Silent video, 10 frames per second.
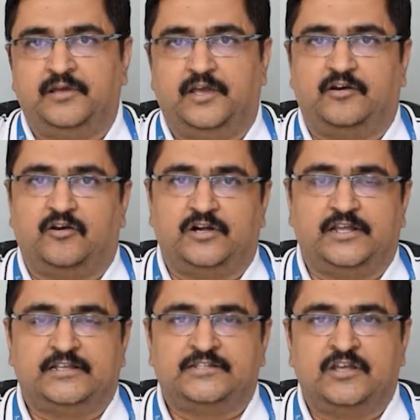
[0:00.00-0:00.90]

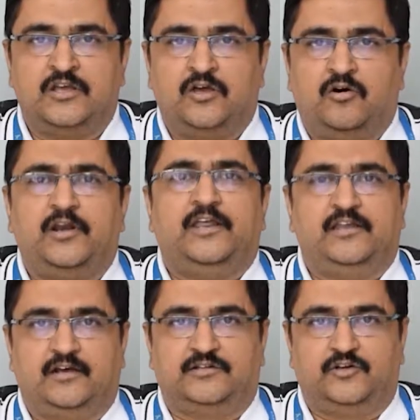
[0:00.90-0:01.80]
aeronautics, or
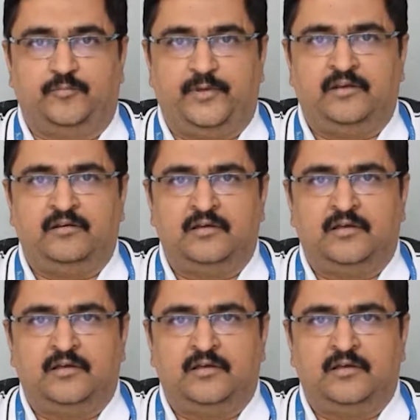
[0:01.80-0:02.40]
any other domain,